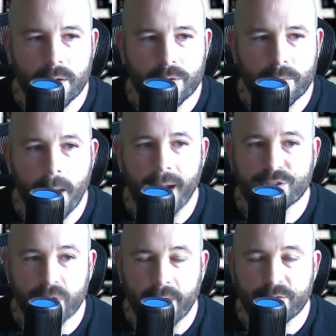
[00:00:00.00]
mock
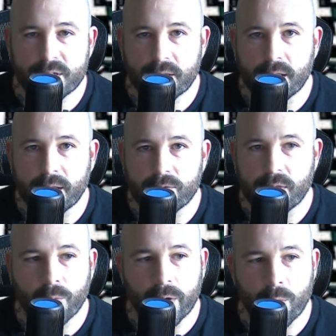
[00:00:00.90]
drafts than
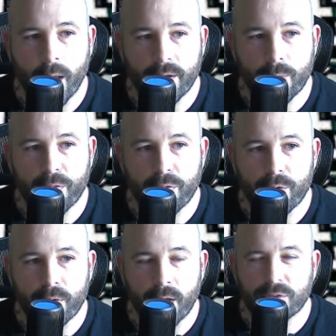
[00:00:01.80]
what he went. He went 3rd
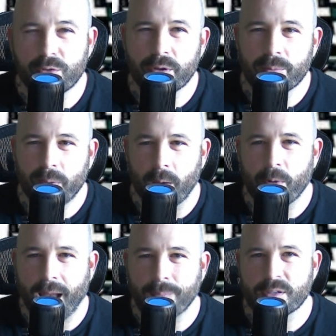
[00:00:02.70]
round due to
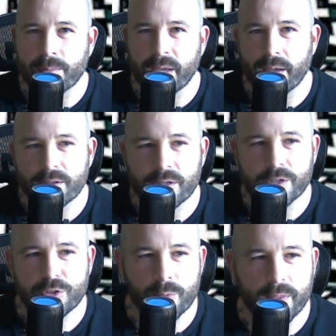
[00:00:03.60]
perhaps some
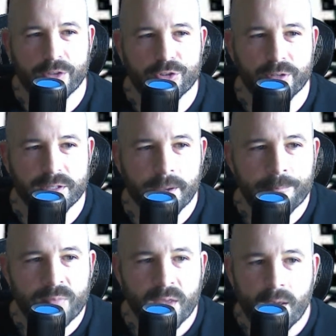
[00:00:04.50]
issues with injuries.
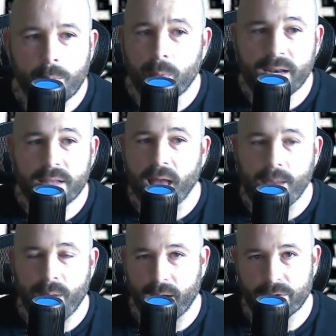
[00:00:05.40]
But we need
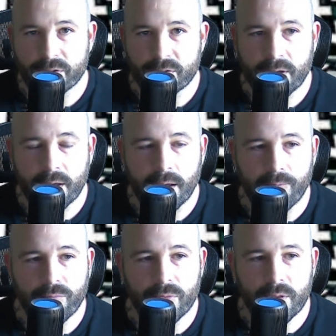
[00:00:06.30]
linebackers.
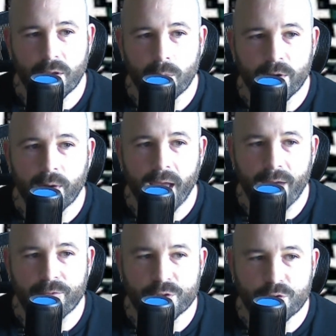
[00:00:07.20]
We don't
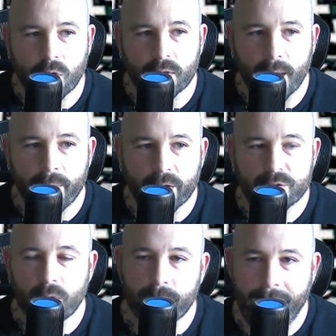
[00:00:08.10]
have strong linebackers,
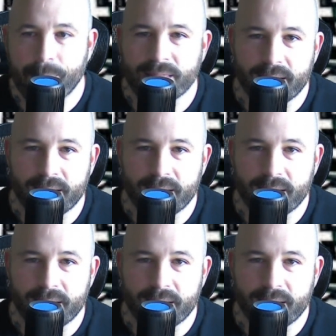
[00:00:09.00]
so I'm happy that